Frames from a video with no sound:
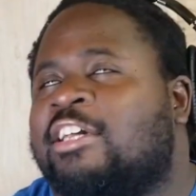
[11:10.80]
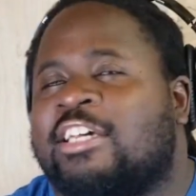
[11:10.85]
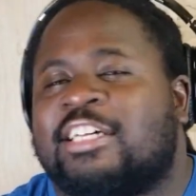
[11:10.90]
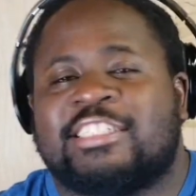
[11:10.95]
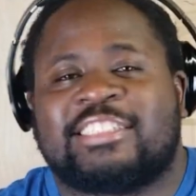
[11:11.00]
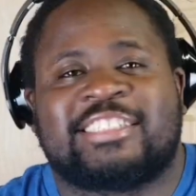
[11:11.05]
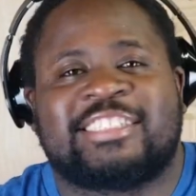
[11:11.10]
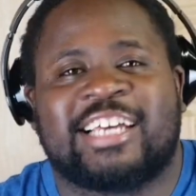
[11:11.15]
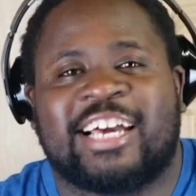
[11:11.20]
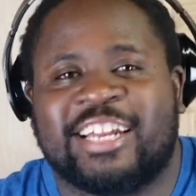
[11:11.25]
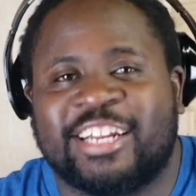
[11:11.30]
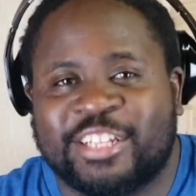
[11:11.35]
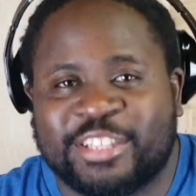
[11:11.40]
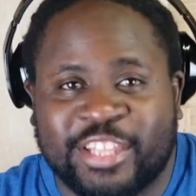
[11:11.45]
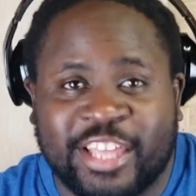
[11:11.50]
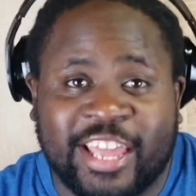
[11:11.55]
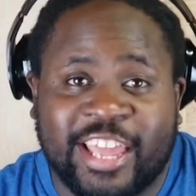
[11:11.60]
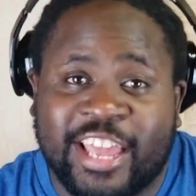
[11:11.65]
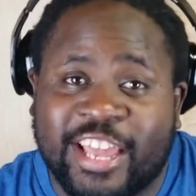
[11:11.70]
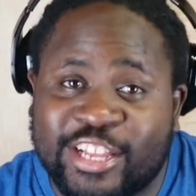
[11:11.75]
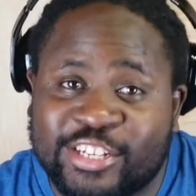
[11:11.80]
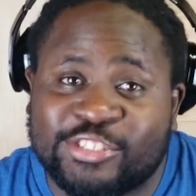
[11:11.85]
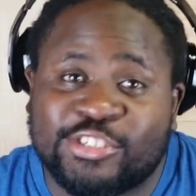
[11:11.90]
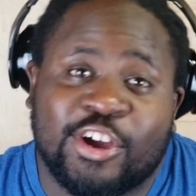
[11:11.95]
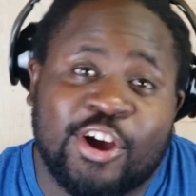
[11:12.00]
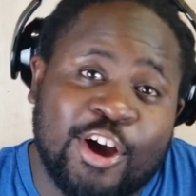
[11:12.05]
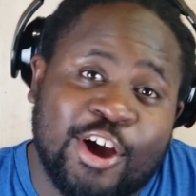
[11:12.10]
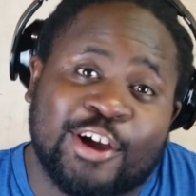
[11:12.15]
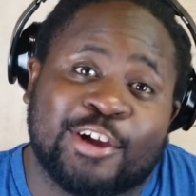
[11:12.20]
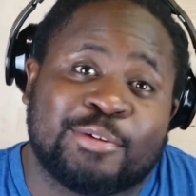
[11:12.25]
Sonic the
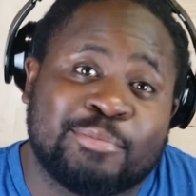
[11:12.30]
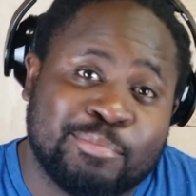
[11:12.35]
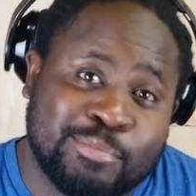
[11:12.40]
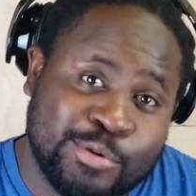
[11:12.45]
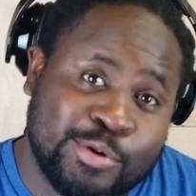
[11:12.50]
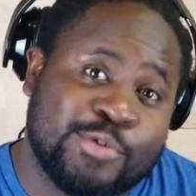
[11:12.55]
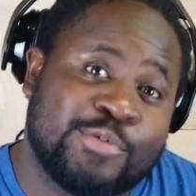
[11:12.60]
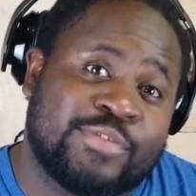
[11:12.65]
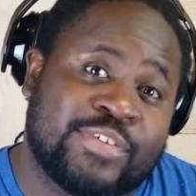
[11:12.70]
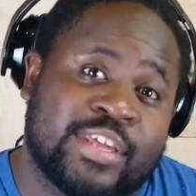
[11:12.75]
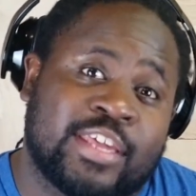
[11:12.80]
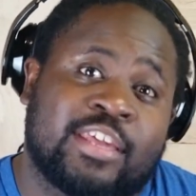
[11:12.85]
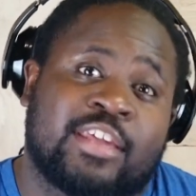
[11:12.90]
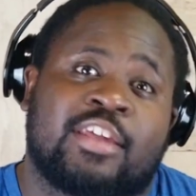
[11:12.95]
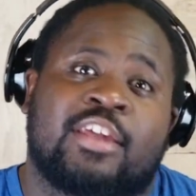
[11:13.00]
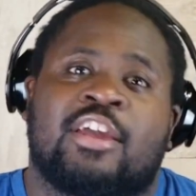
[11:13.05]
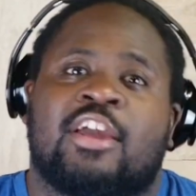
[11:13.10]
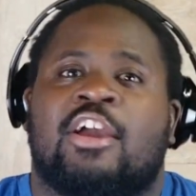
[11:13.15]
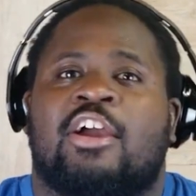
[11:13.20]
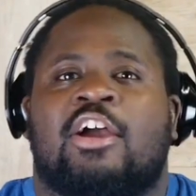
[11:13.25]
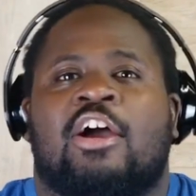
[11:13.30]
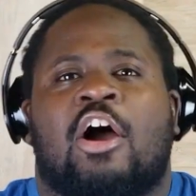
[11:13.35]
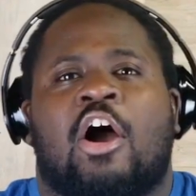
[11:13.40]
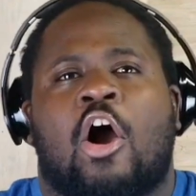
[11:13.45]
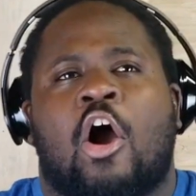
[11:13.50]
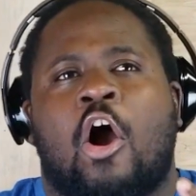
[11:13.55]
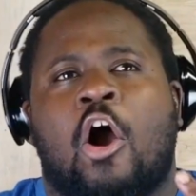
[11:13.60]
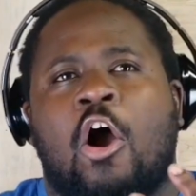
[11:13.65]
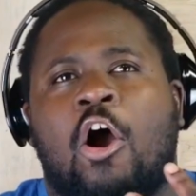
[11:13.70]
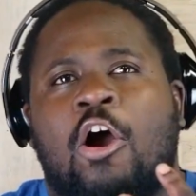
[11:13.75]
Hedgehog movie,
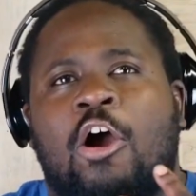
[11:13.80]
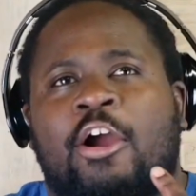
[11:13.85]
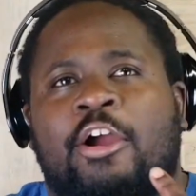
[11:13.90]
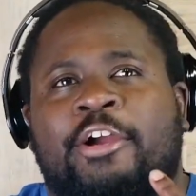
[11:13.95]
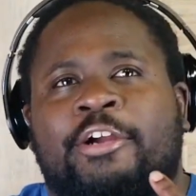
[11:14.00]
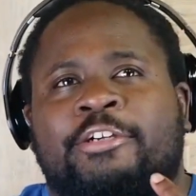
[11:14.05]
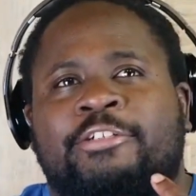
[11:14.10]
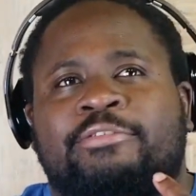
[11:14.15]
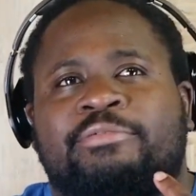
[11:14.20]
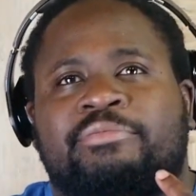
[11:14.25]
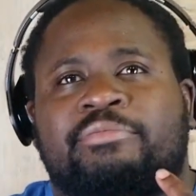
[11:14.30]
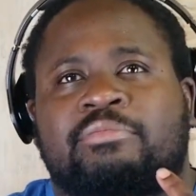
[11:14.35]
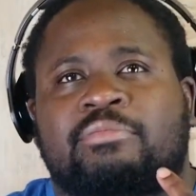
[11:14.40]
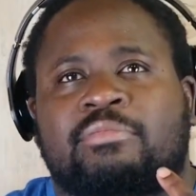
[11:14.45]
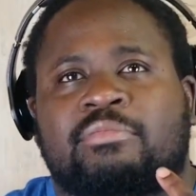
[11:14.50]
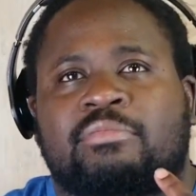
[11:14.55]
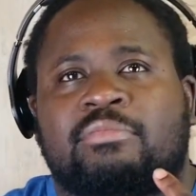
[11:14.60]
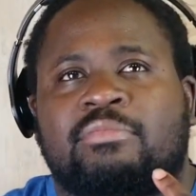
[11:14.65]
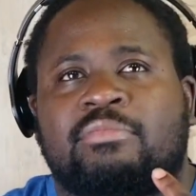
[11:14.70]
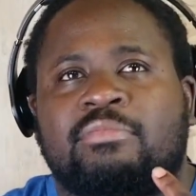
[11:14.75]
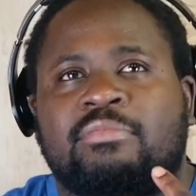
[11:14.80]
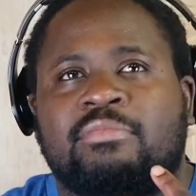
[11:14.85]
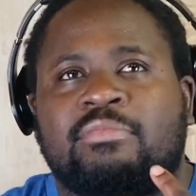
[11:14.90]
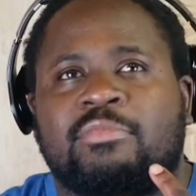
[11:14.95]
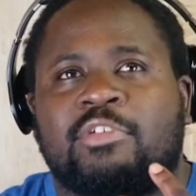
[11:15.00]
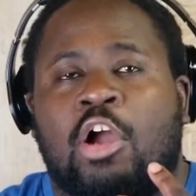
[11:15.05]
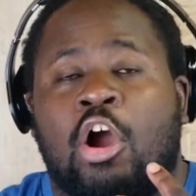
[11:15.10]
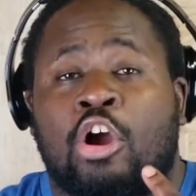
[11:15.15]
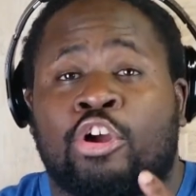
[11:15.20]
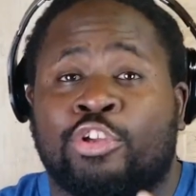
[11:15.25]
Are
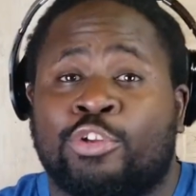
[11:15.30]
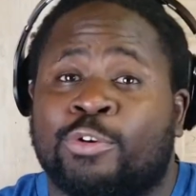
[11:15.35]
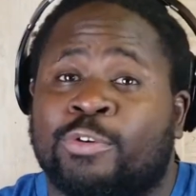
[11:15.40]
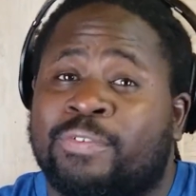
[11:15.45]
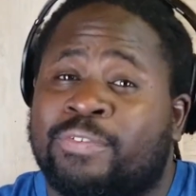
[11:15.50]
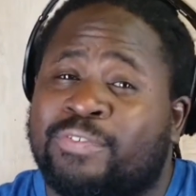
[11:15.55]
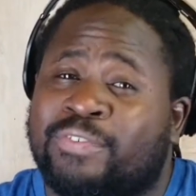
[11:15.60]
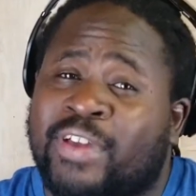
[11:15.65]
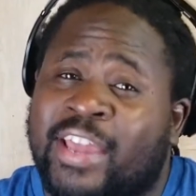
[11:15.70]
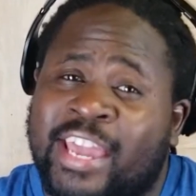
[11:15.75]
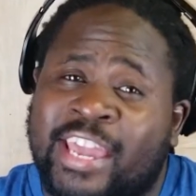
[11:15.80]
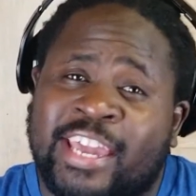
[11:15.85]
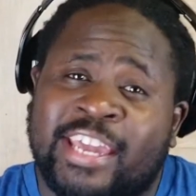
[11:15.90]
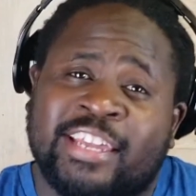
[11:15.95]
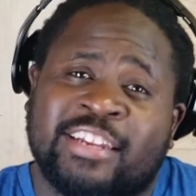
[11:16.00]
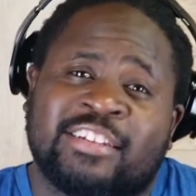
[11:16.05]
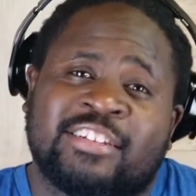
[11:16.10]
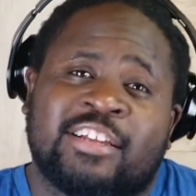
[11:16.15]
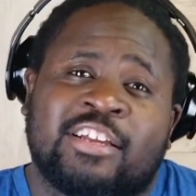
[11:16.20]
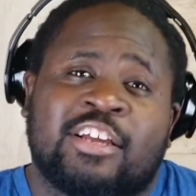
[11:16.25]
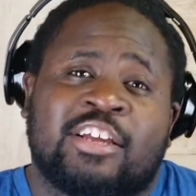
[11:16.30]
are you a fan?